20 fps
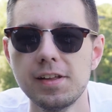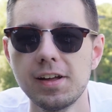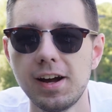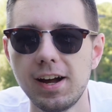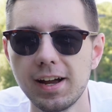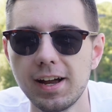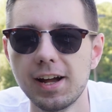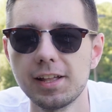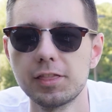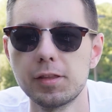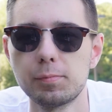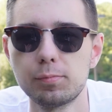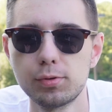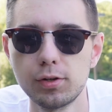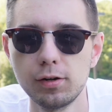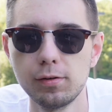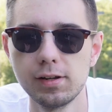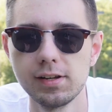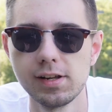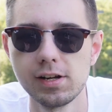I got the
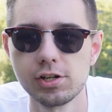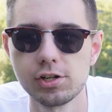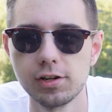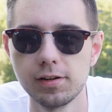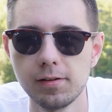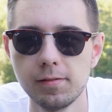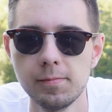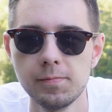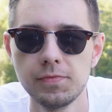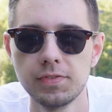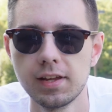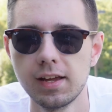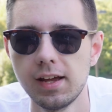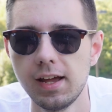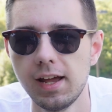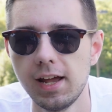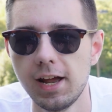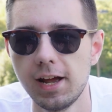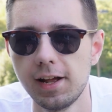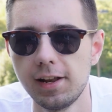Pro Edition
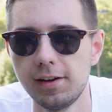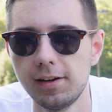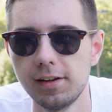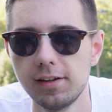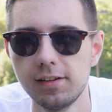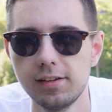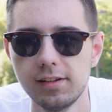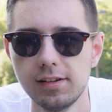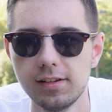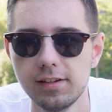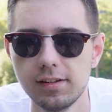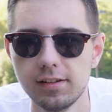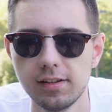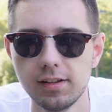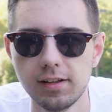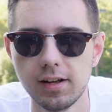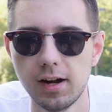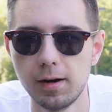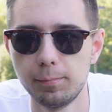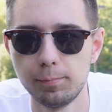and
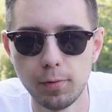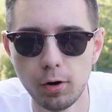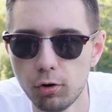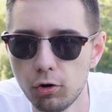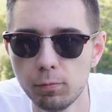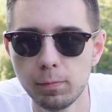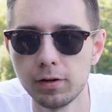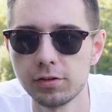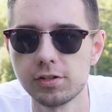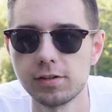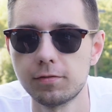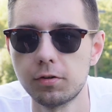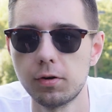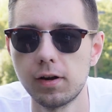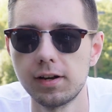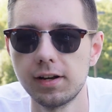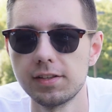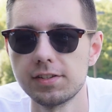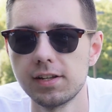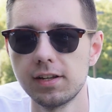a whole bunch of
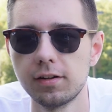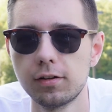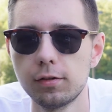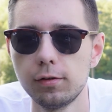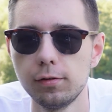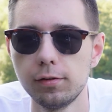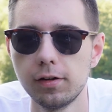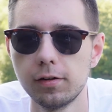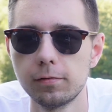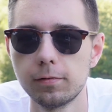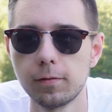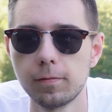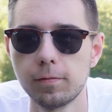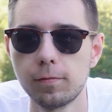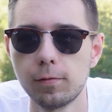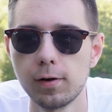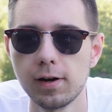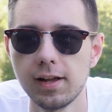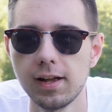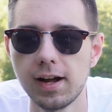credits included for
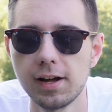free.